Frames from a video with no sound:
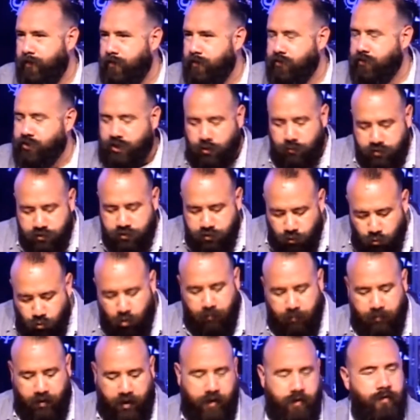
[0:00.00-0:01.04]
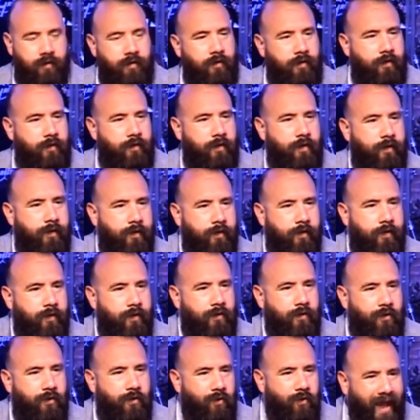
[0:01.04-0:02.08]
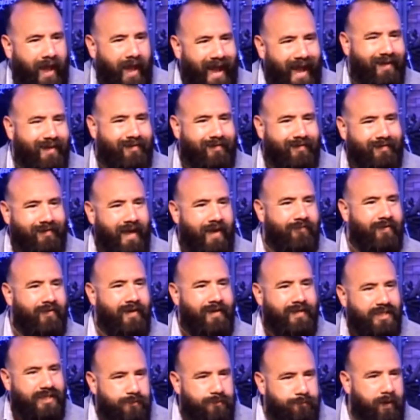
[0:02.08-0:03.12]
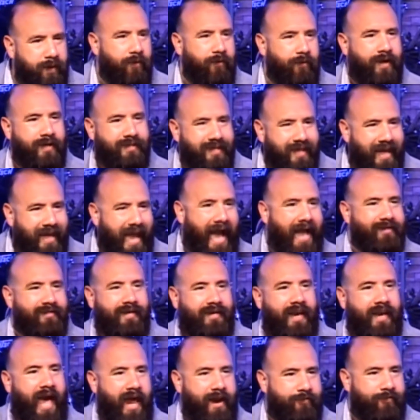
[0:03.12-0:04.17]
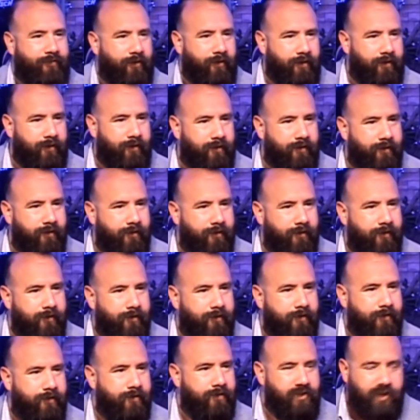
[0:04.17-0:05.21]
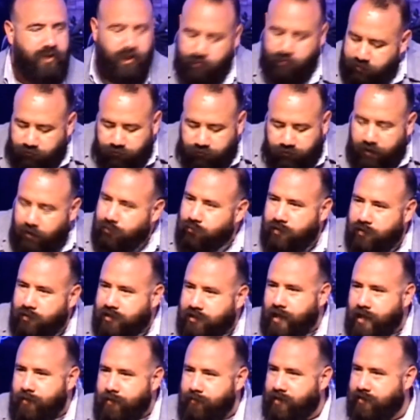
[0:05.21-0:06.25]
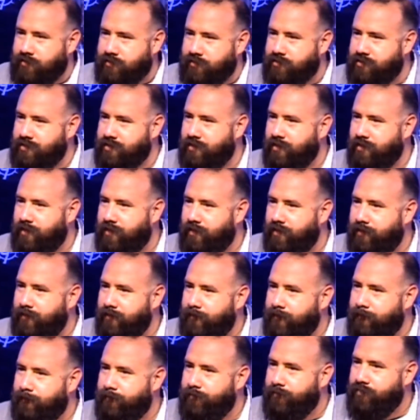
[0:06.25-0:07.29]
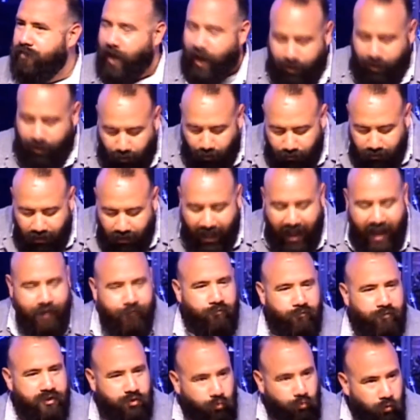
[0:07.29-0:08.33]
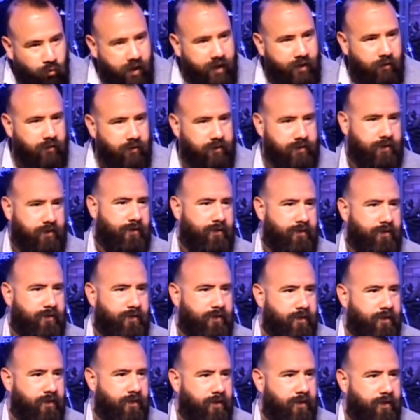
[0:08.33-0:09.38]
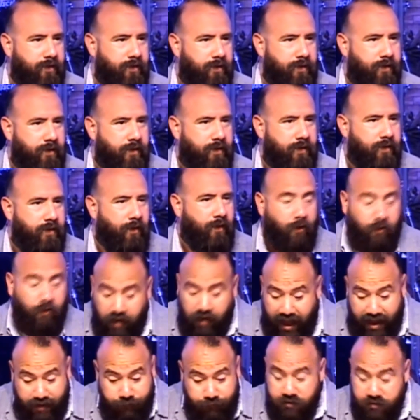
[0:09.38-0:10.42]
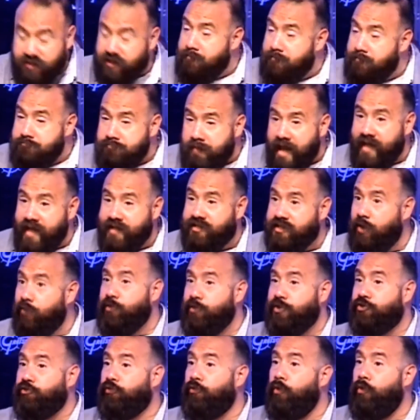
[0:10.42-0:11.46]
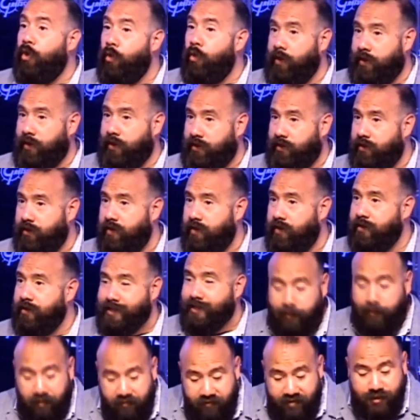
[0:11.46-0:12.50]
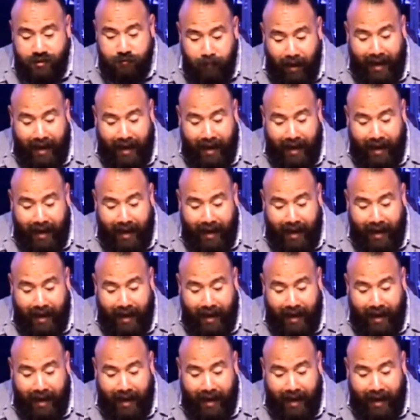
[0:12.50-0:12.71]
She was a woman who had seven spirits casted out of her. She was filled with demons, and her life was riddled. Her life was a mess, it was ruined. Some of us